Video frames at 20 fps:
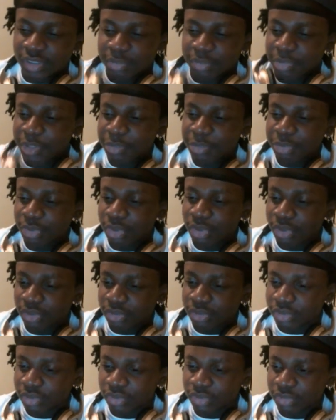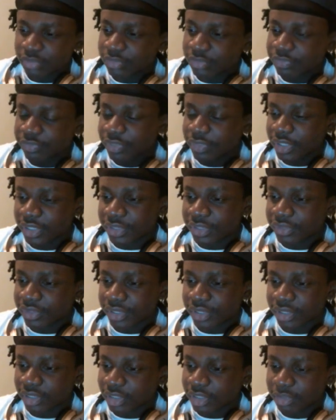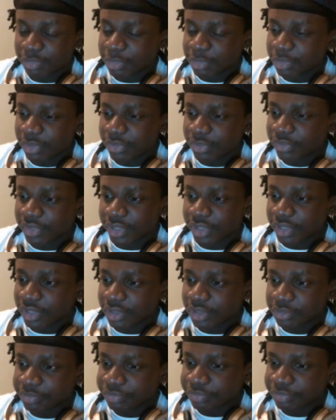People don't fucking think. People don't think.